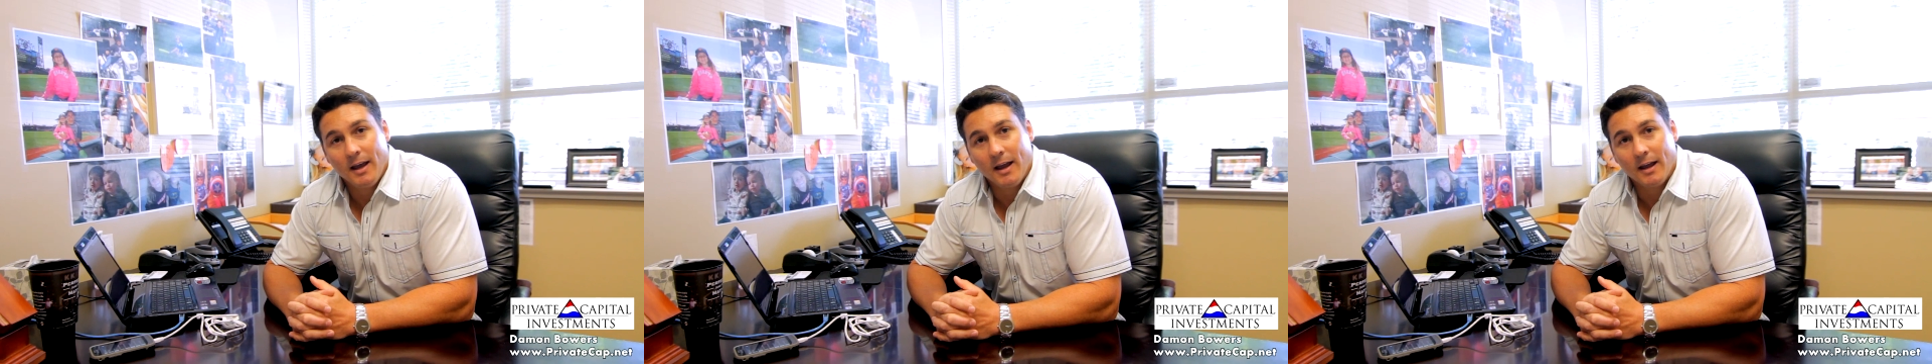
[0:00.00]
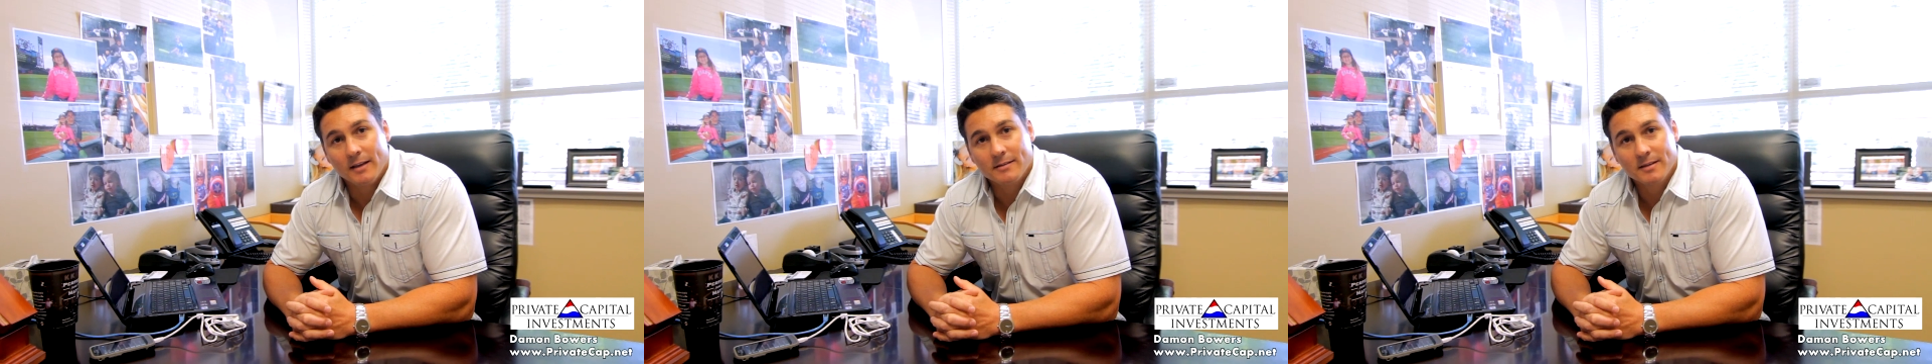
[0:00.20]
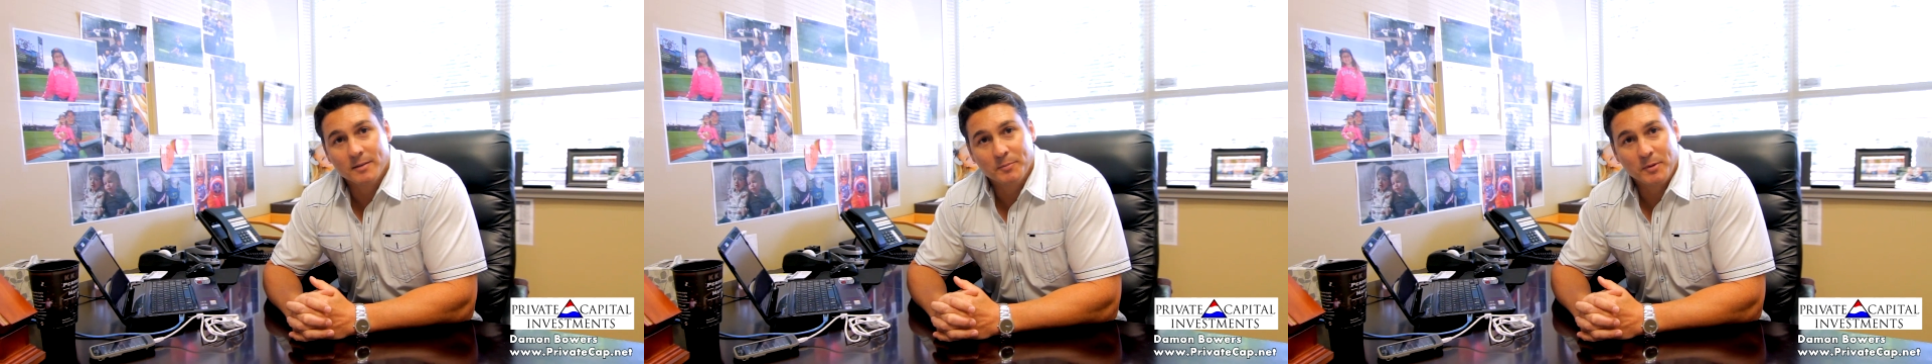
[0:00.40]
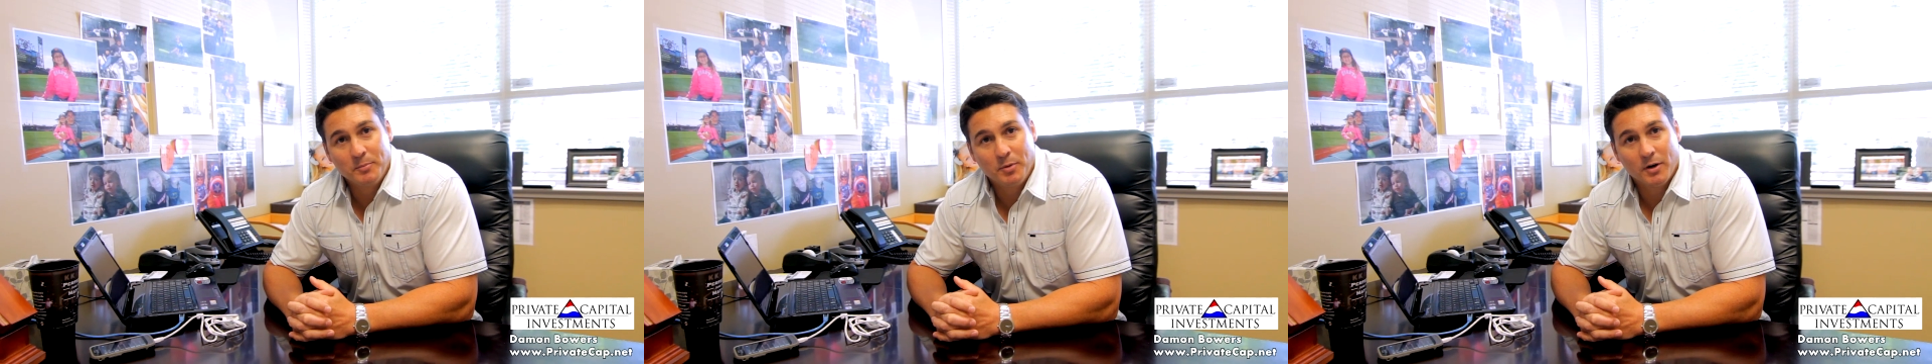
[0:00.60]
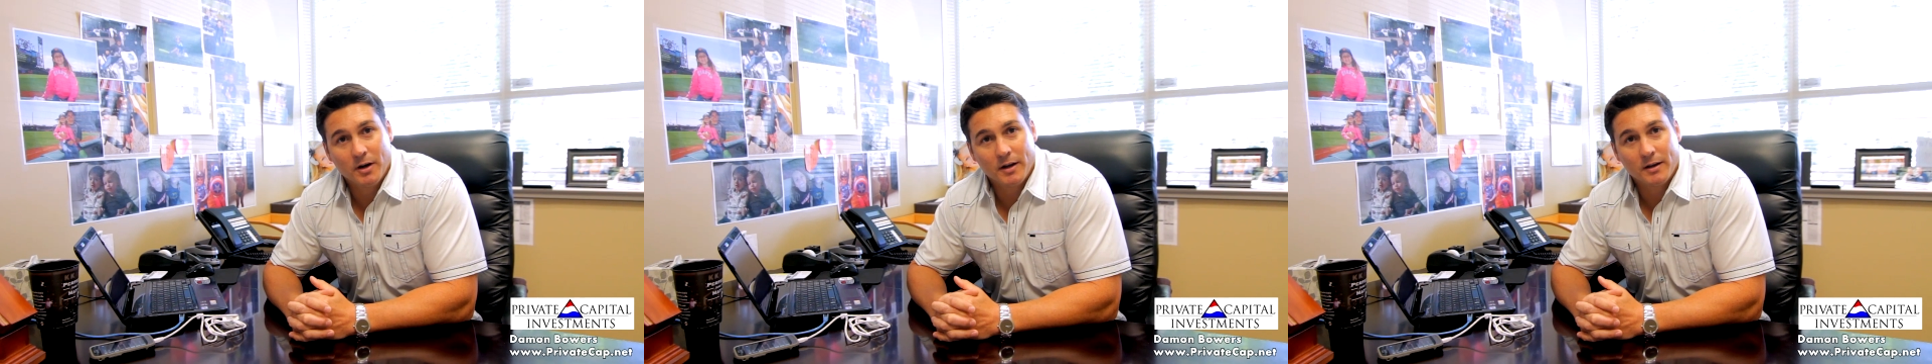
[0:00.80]
And simply
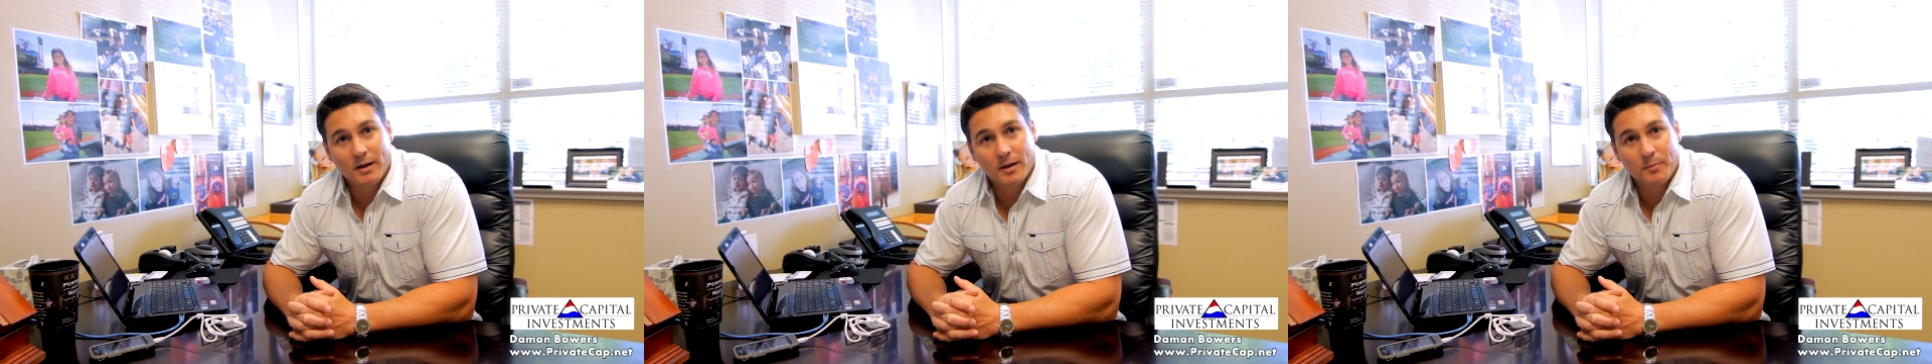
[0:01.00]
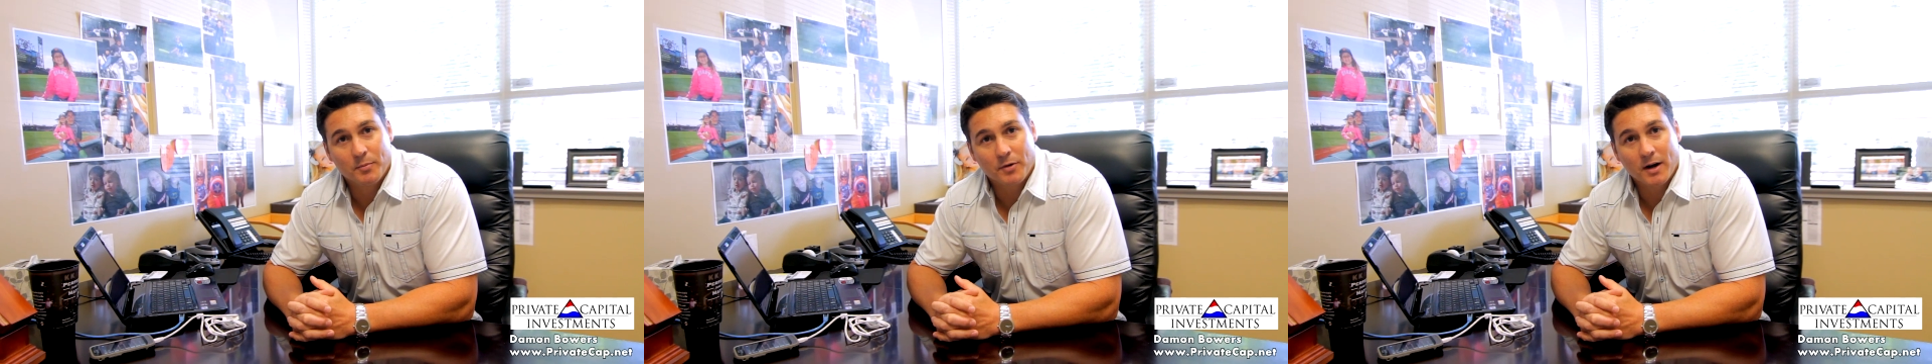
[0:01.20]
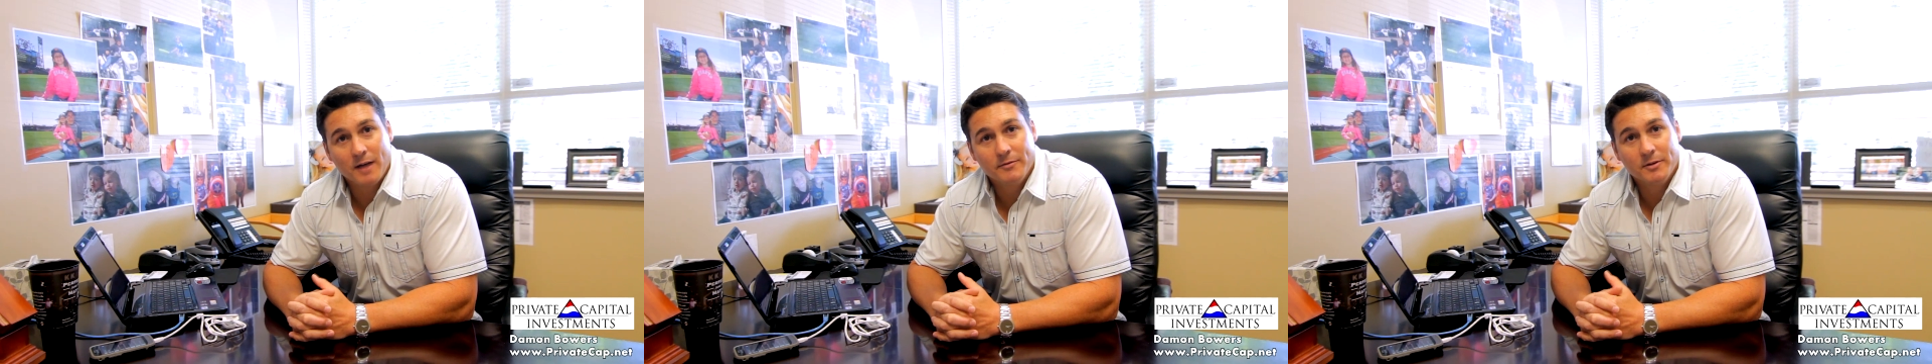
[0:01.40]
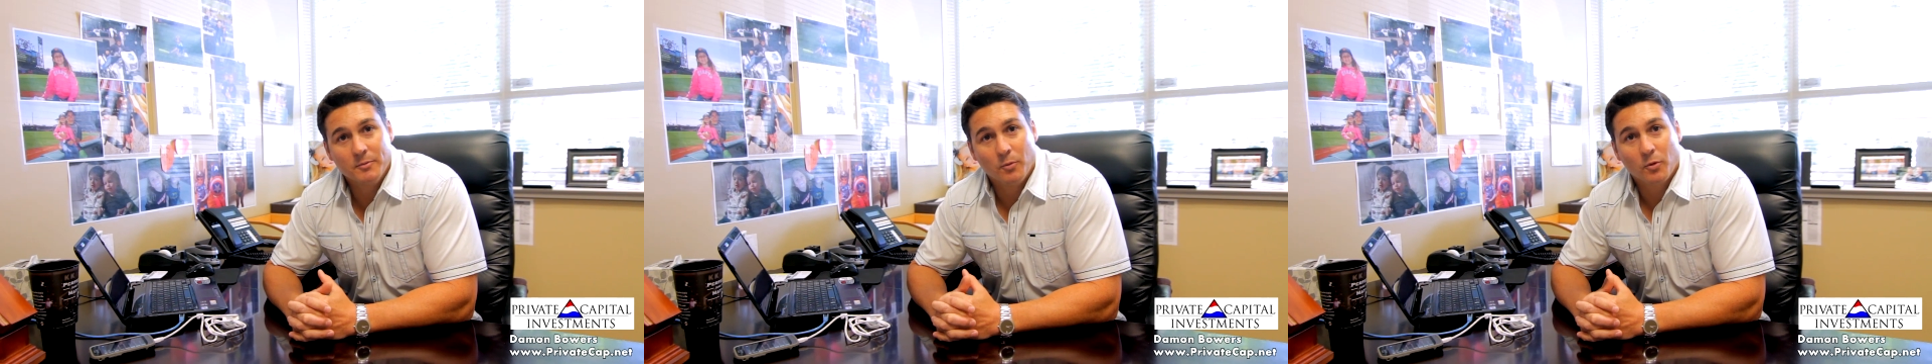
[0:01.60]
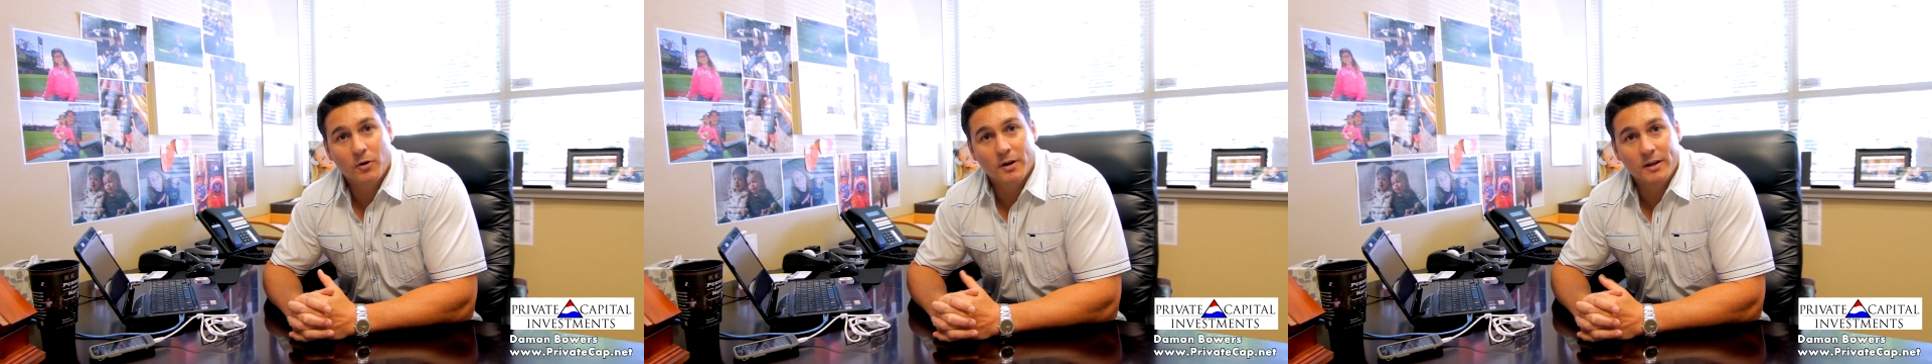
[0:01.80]
put, a private
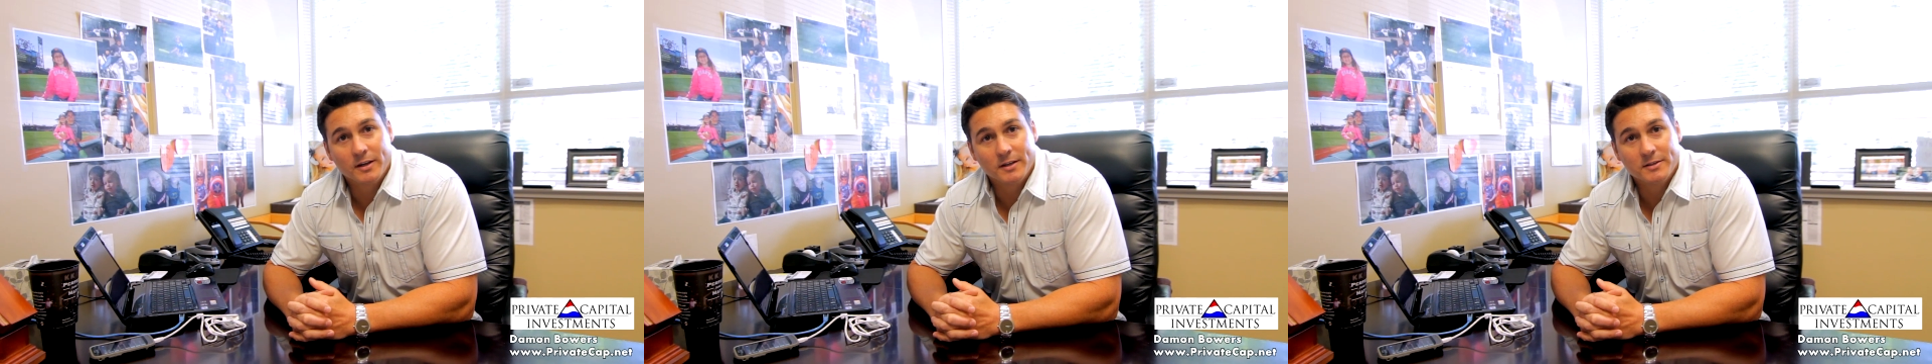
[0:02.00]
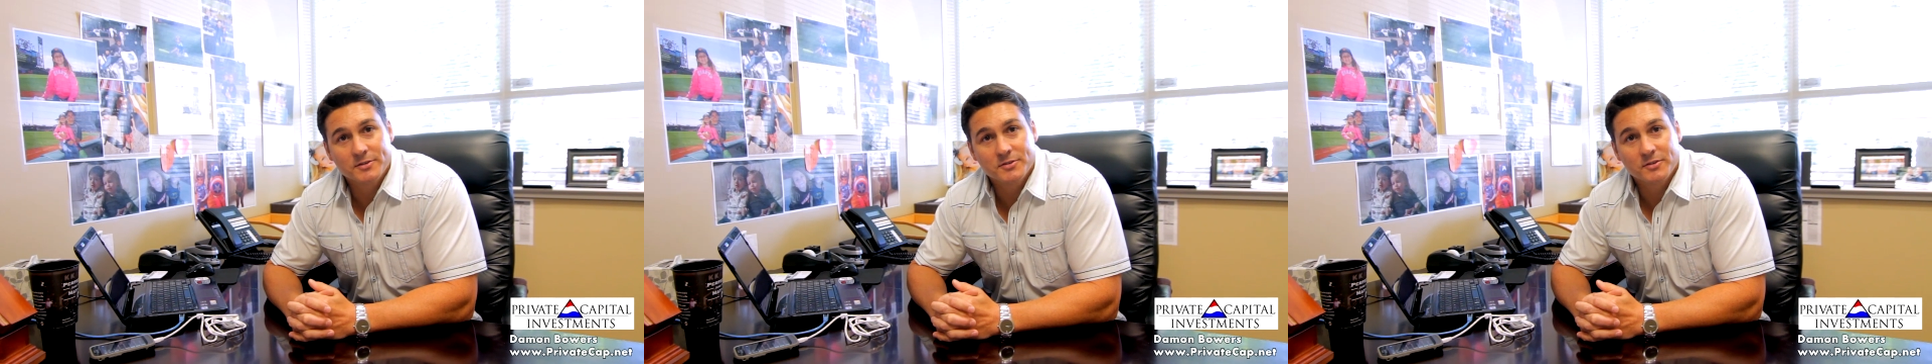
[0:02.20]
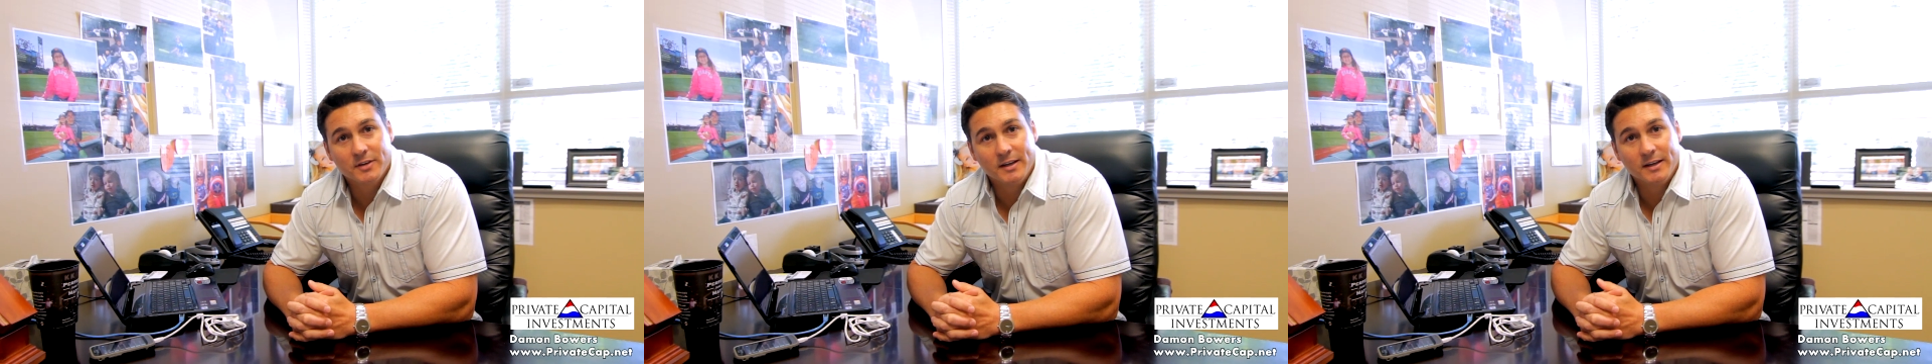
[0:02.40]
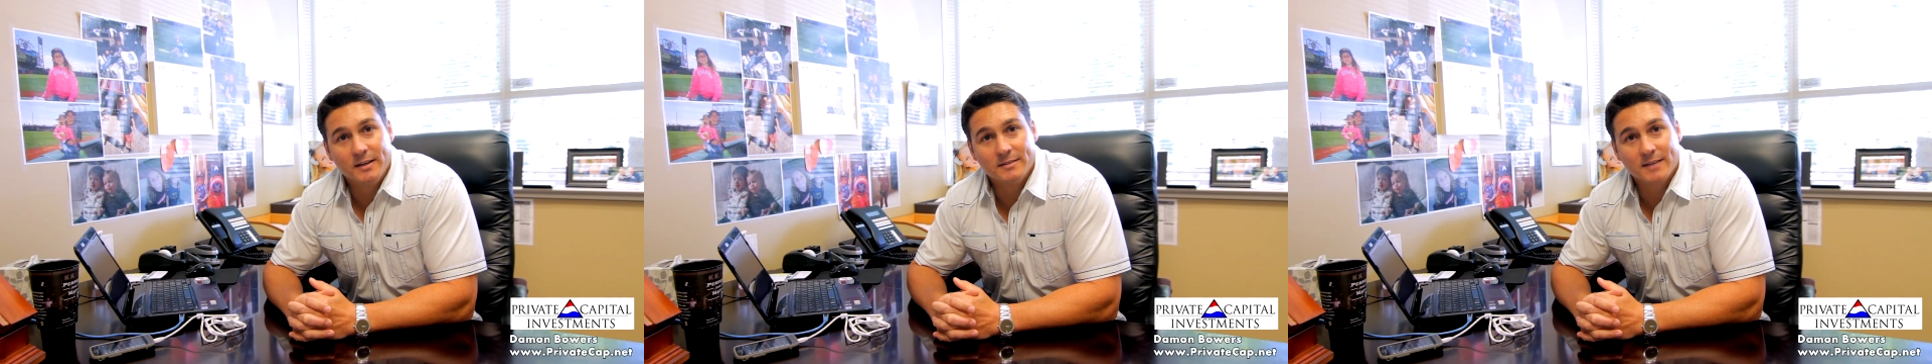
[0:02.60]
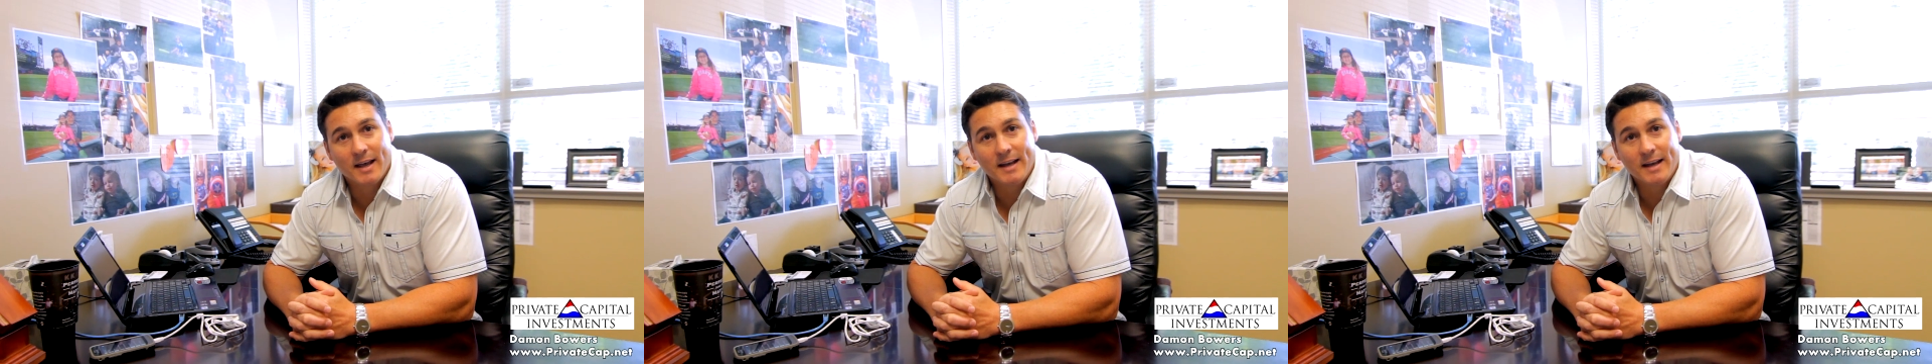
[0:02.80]
mortgage is